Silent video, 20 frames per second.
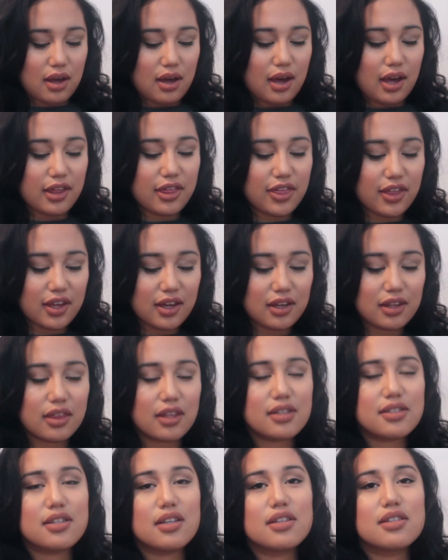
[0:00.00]
I think
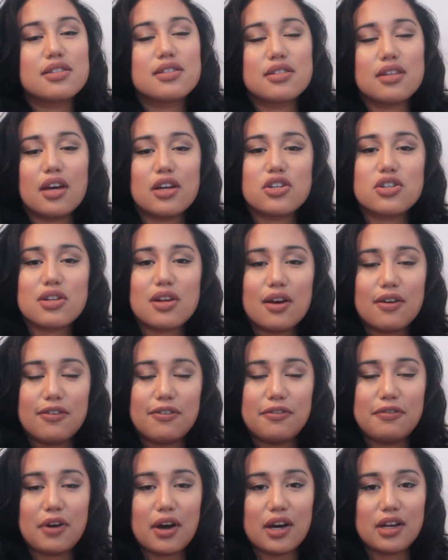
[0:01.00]
this is such a
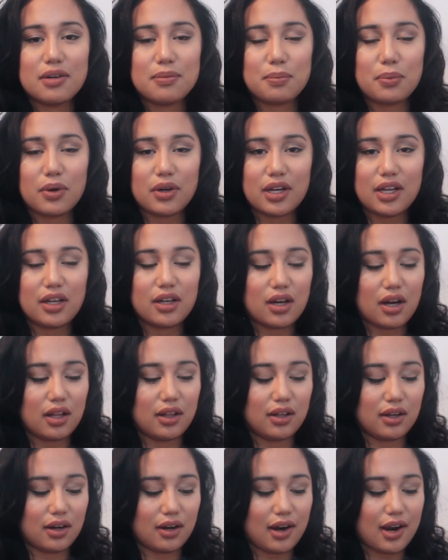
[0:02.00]
fun, pretty
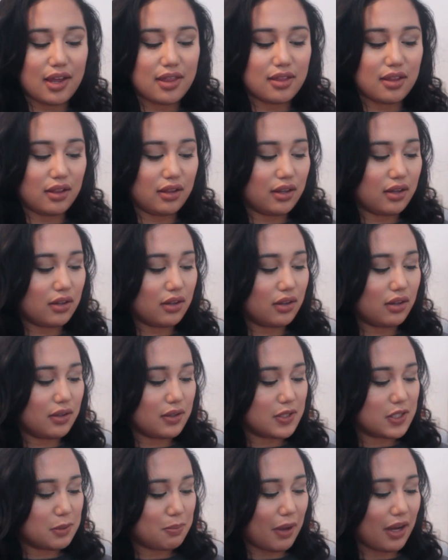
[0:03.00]
color, and the little
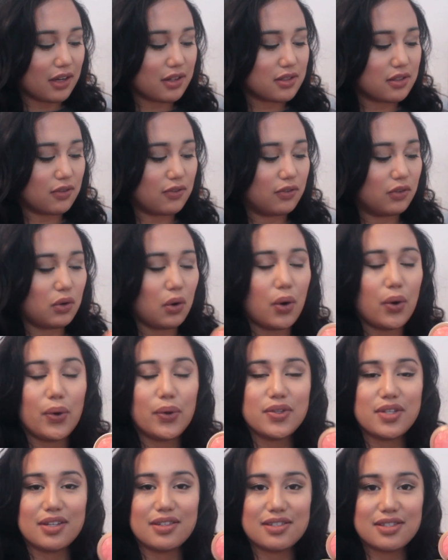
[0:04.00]
specks of
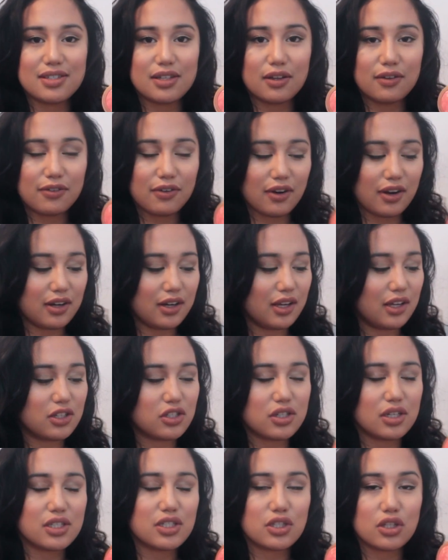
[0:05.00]
gold and silver in it,
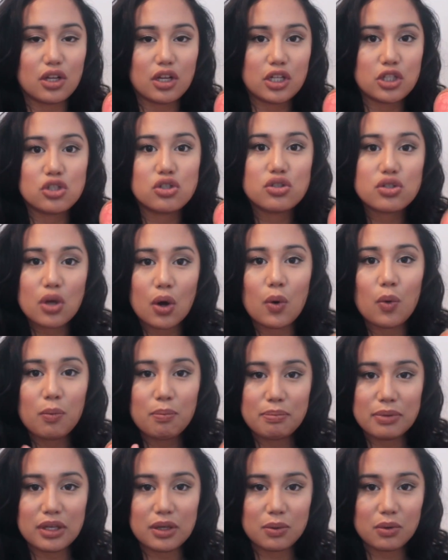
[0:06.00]
just, it's so
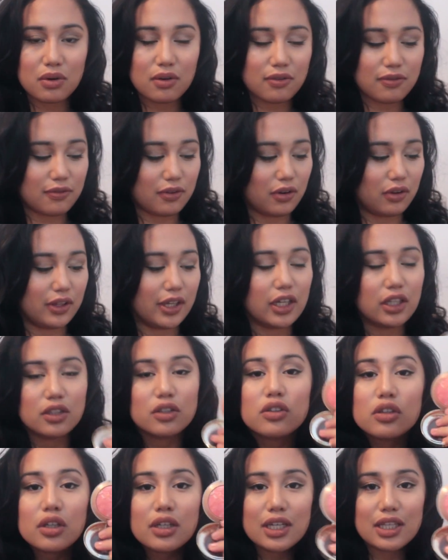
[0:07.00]
beautiful. Like,
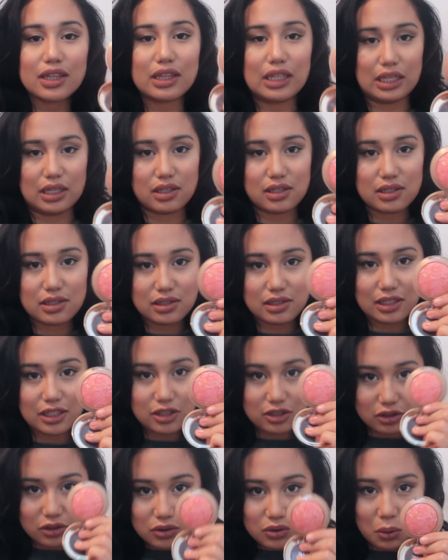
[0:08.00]
look at this.
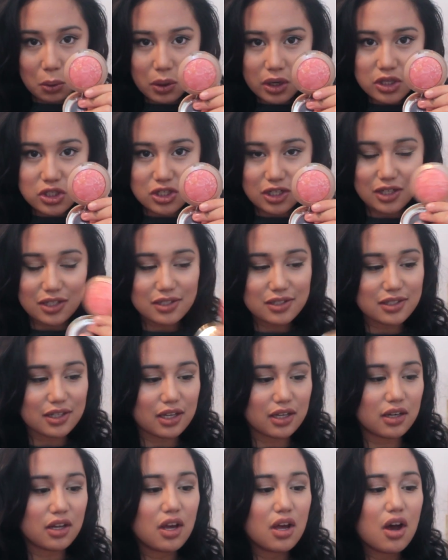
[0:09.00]
It's gorgeous.
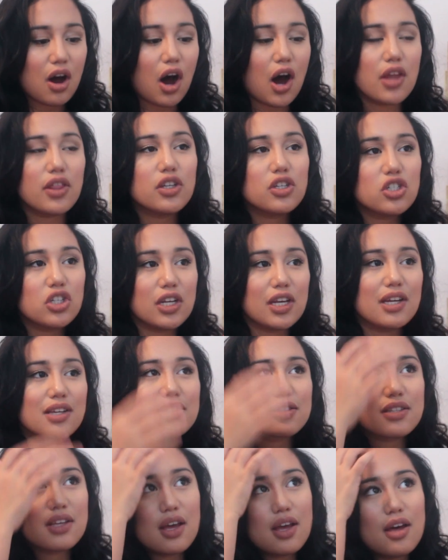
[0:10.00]
And on the
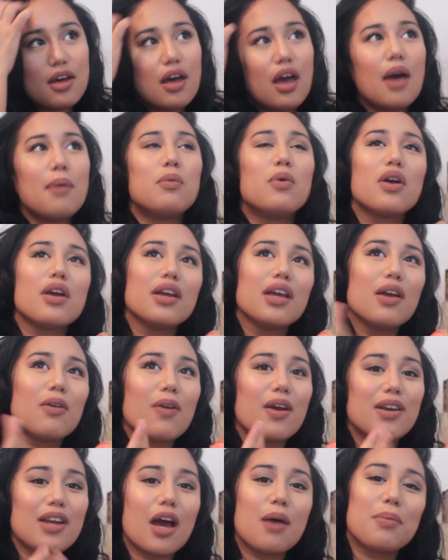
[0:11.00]
cheeks, I'm wearing it
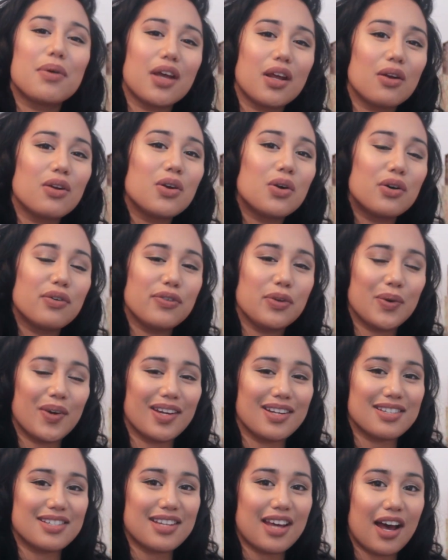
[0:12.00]
right now, but I don't know if you
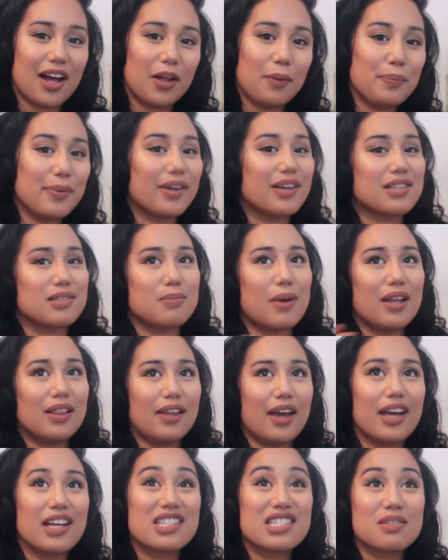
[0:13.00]
can tell because my
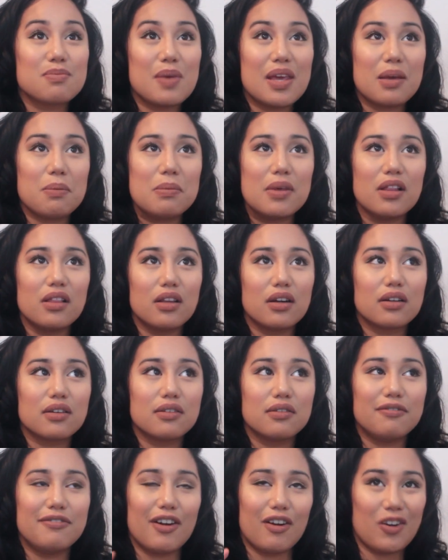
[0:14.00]
lights make me look
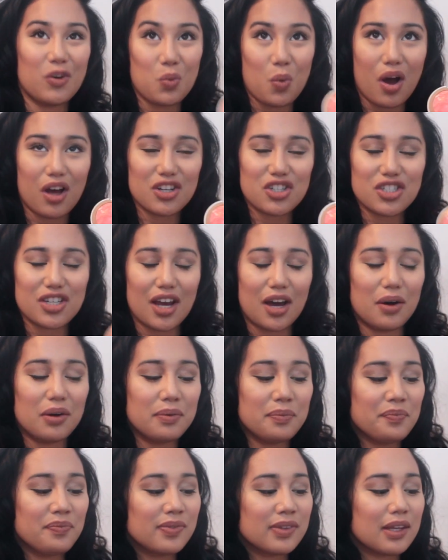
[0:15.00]
very washed
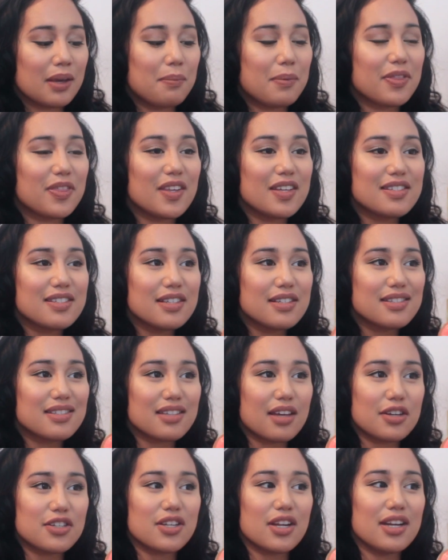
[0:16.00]
out. But this is
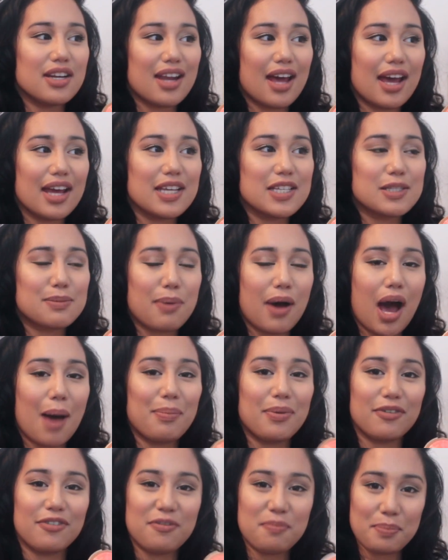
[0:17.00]
such a nice pop
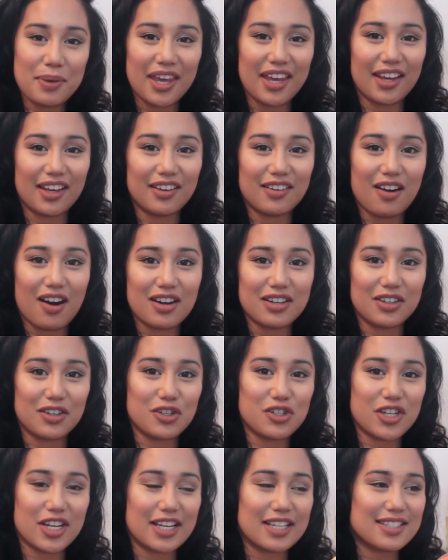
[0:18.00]
of pink on your
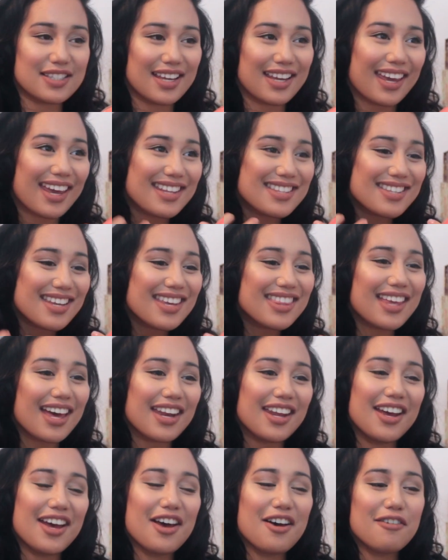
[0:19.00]
cheeks. Like, it's like
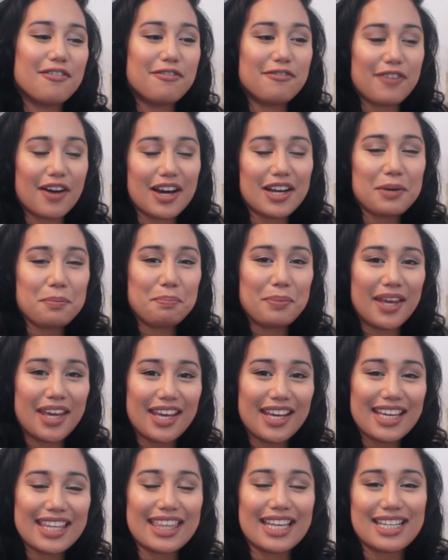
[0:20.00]
that fun
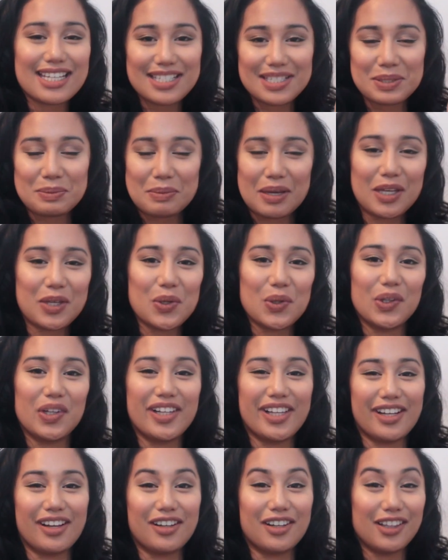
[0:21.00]
pink that doesn't make you look
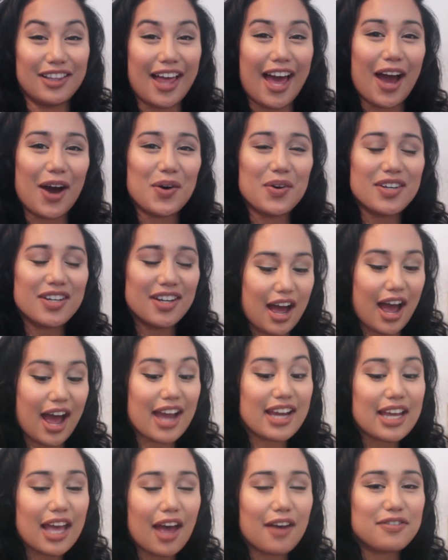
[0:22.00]
like a clown.
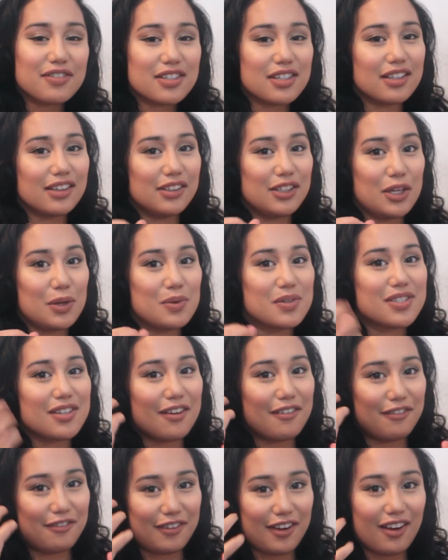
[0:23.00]
I have to use
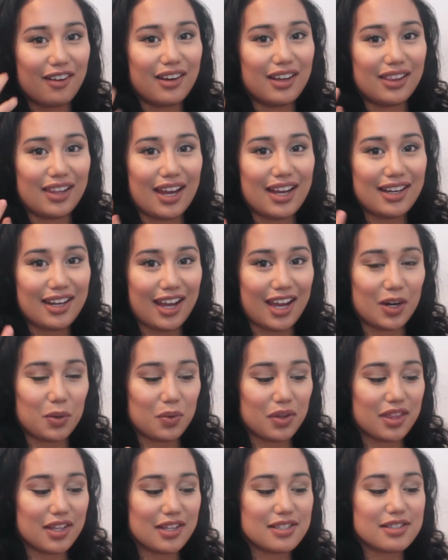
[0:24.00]
a very light hand
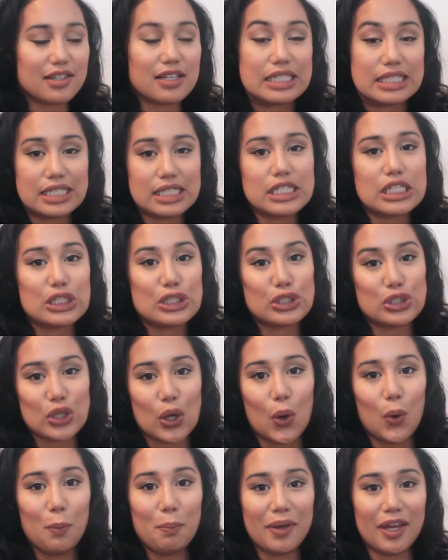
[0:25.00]
with this because this is
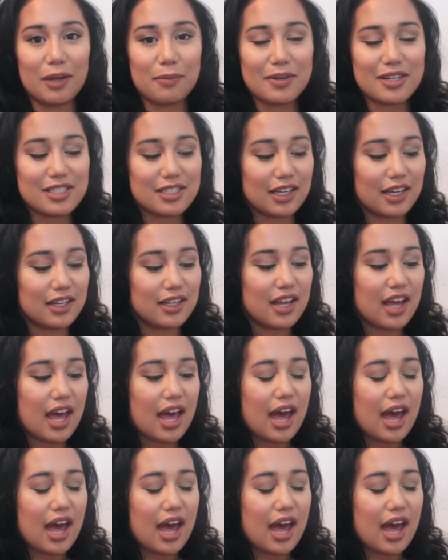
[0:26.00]
so pigmented.